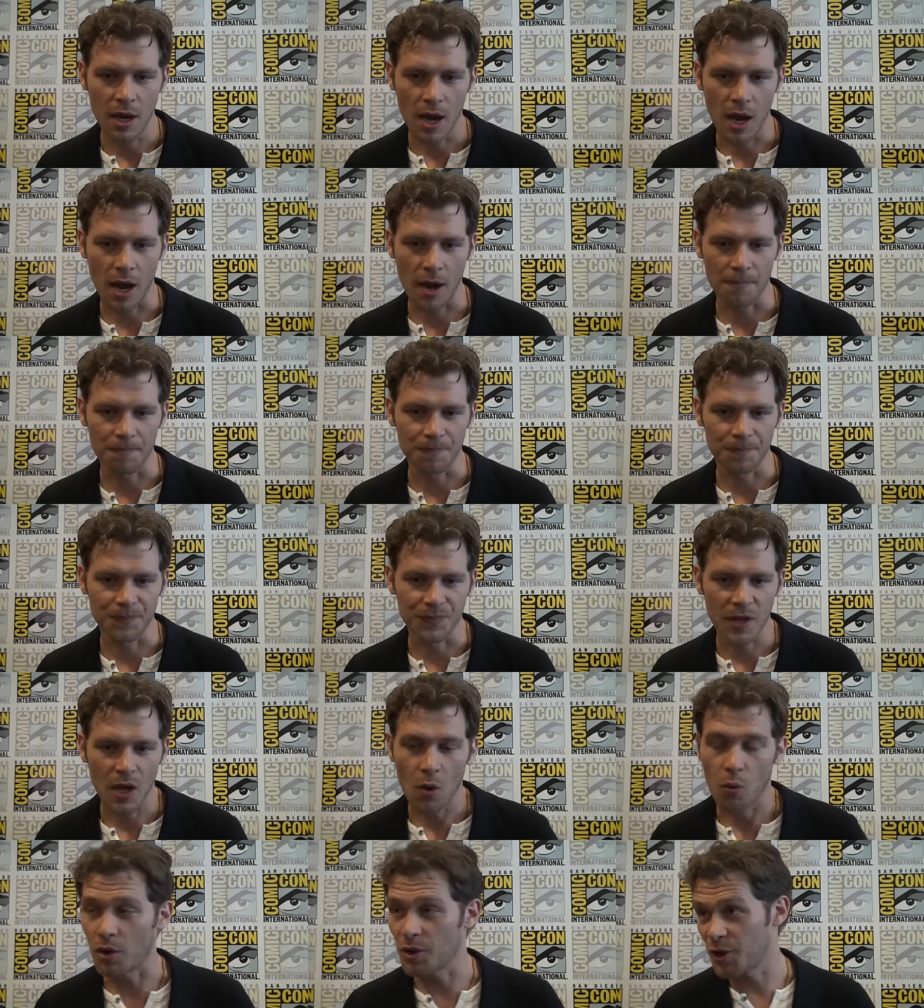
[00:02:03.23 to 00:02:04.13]
Um,
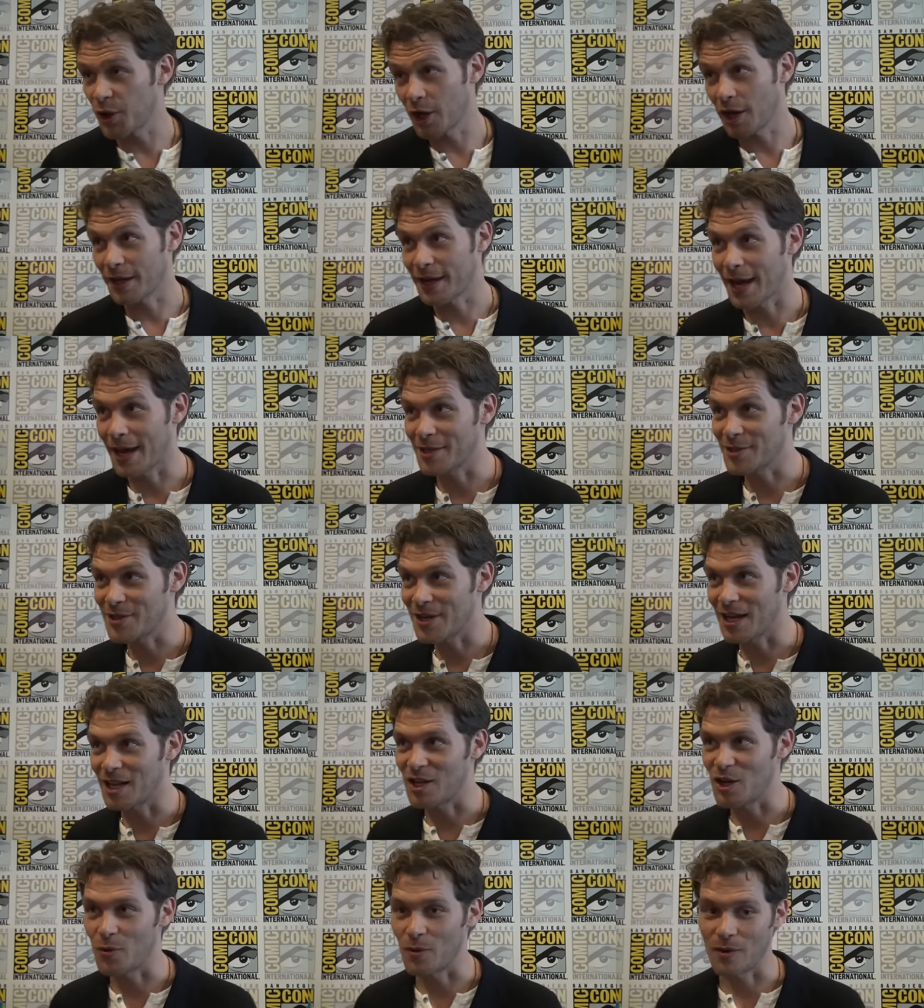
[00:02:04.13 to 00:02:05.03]
one thing I can
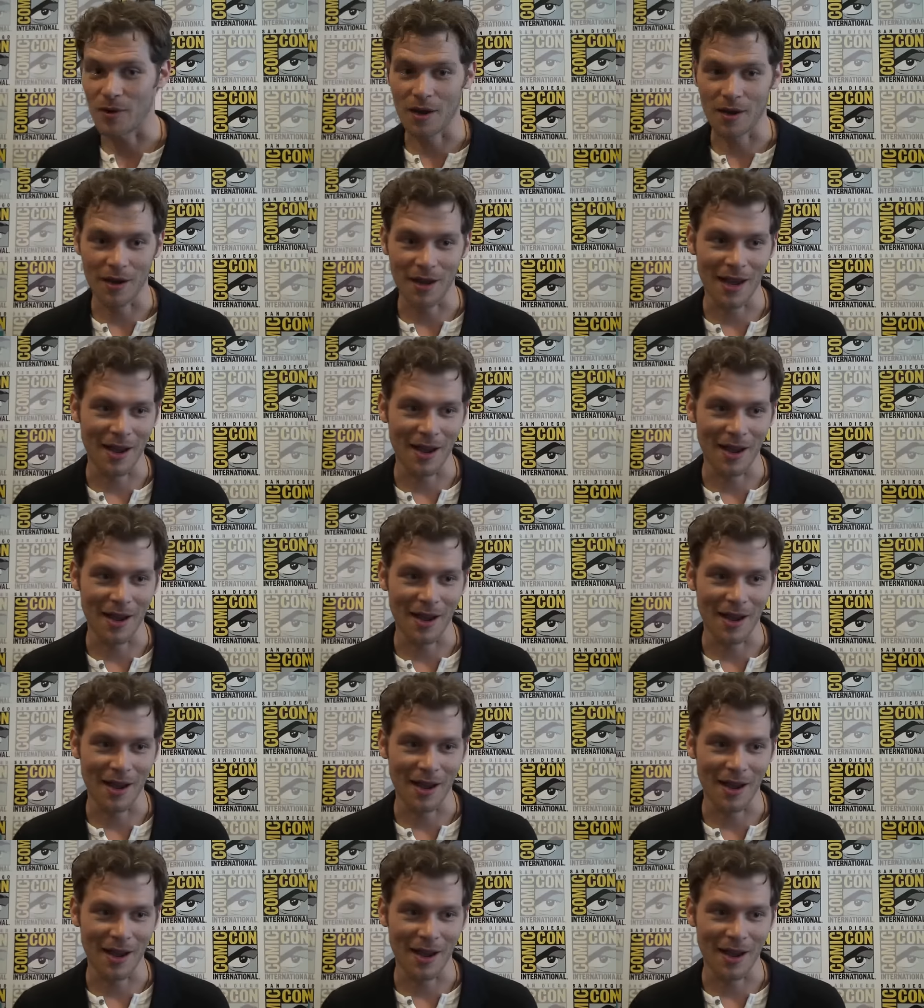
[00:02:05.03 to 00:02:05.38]
tell you